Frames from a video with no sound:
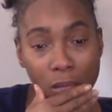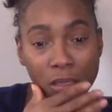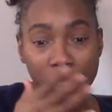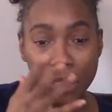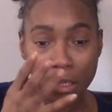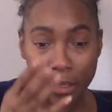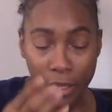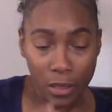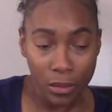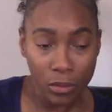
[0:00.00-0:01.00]
just
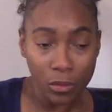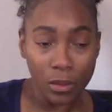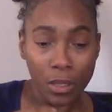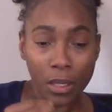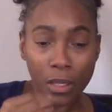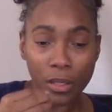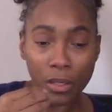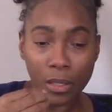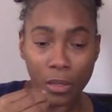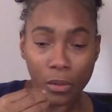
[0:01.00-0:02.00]
still,
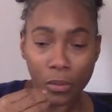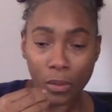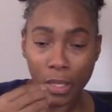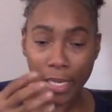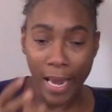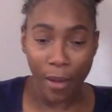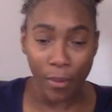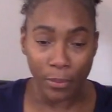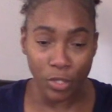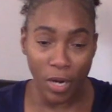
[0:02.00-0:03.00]
you know, now
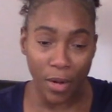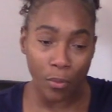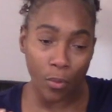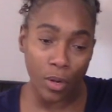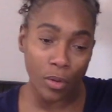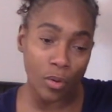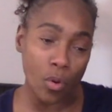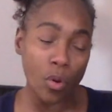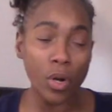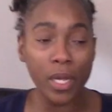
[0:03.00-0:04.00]
I'm trying to work
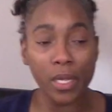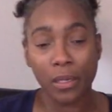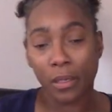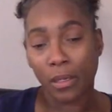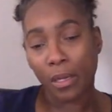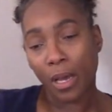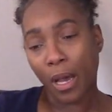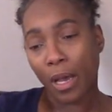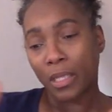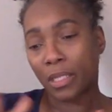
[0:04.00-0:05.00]
on
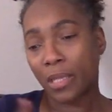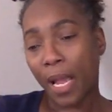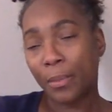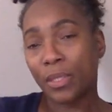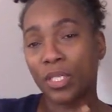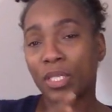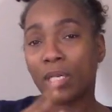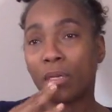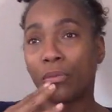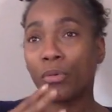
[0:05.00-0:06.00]
establishing
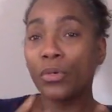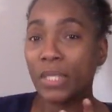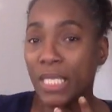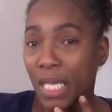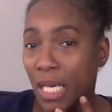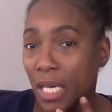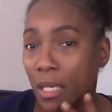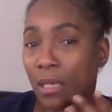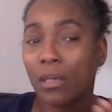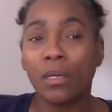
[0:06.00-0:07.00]
a
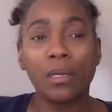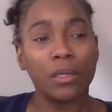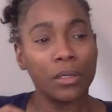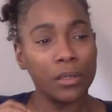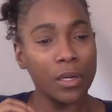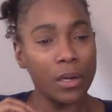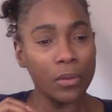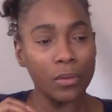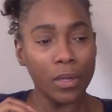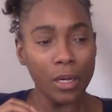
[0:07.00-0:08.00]
routine, you know,
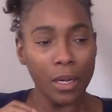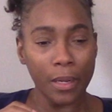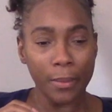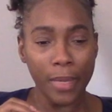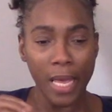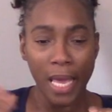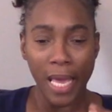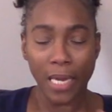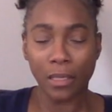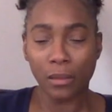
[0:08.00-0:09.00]
um,
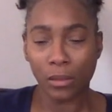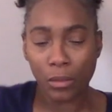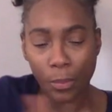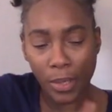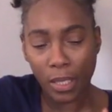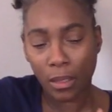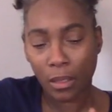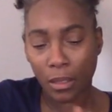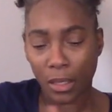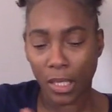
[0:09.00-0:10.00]
add a little bit
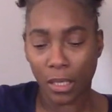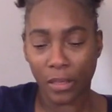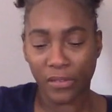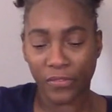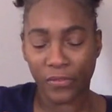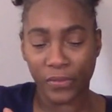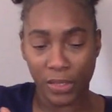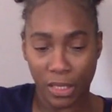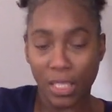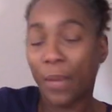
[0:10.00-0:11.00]
of
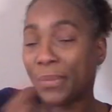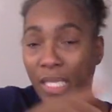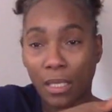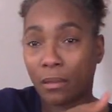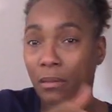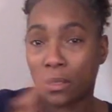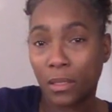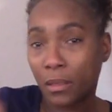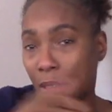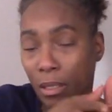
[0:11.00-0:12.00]
something
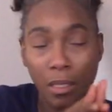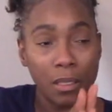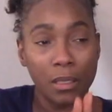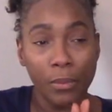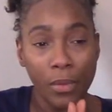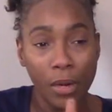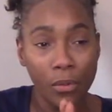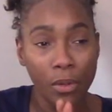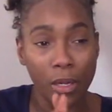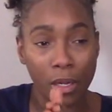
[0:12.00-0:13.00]
to the end of my
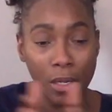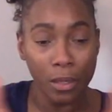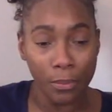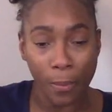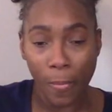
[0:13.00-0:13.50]
um,